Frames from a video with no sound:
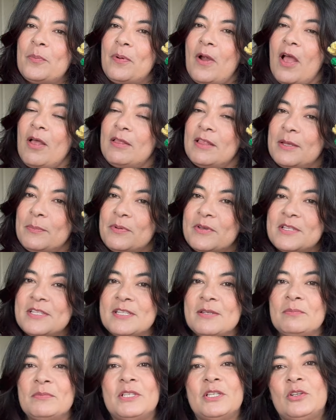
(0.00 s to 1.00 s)
probably put
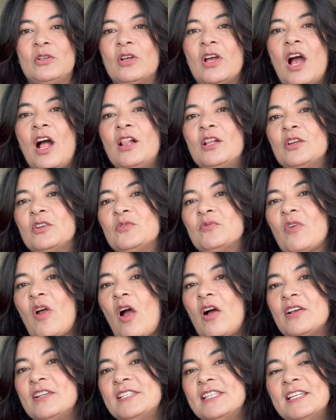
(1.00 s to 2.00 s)
some little colored
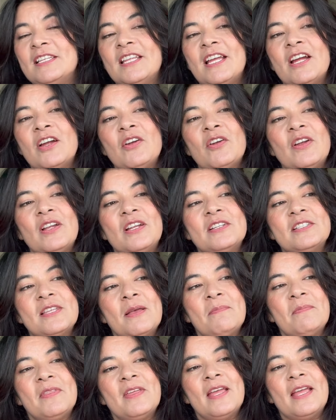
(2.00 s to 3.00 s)
rocks in there or
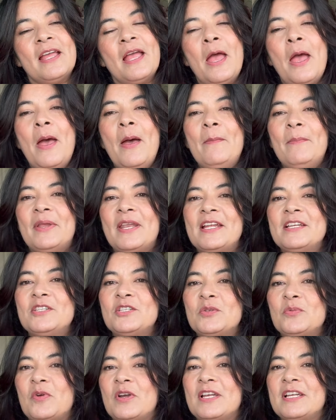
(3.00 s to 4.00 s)
something, but I
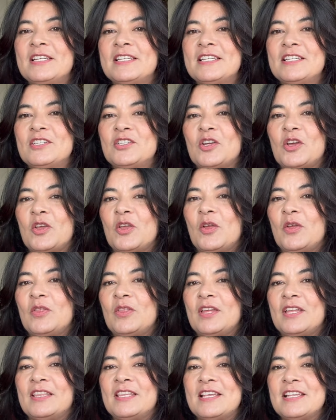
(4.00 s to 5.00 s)
just wanted to show you
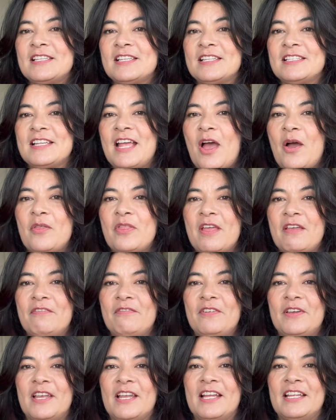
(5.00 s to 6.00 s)
that this is how they
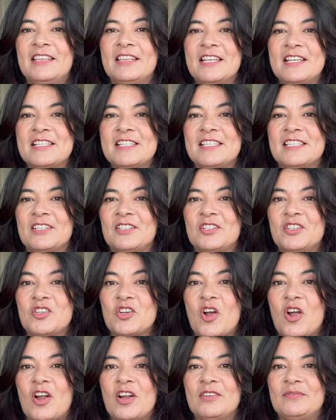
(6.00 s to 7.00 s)
fit in this little
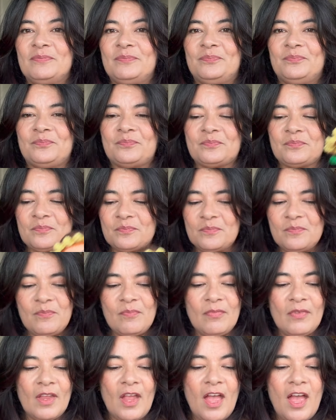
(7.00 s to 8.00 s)
jar.
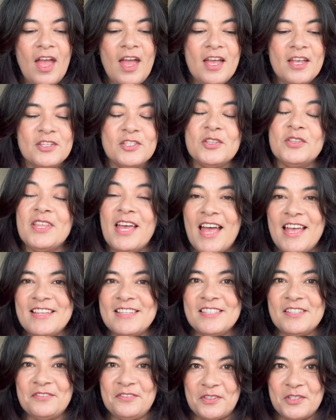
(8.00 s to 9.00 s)
So that
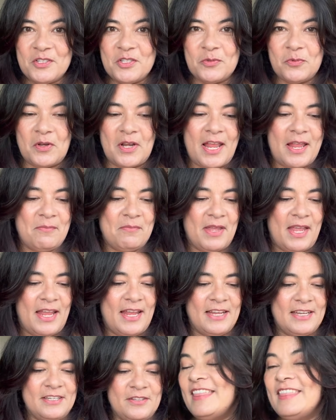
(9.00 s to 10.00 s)
is the first one I
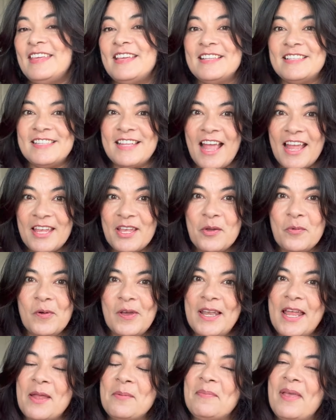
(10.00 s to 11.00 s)
made. The second
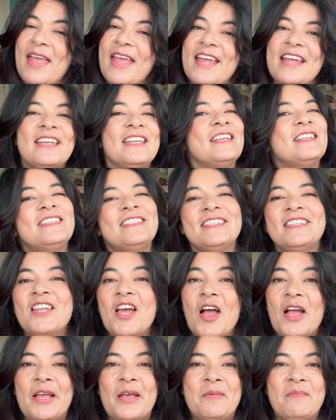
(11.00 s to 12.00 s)
one I made did
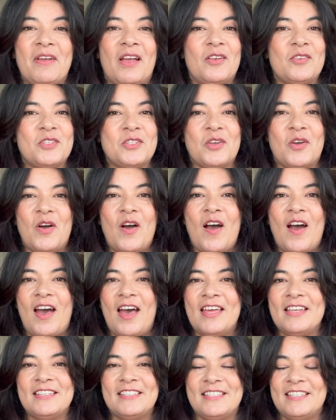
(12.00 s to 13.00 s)
not come out so
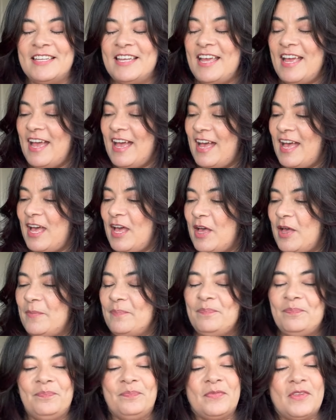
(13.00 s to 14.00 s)
hot.
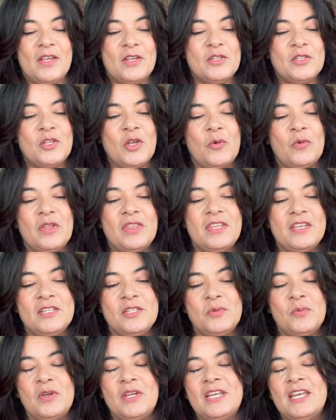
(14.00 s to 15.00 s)
So with
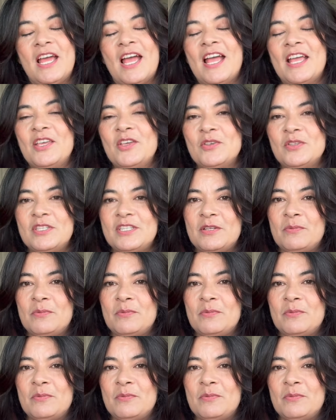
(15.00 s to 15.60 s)
this one, I used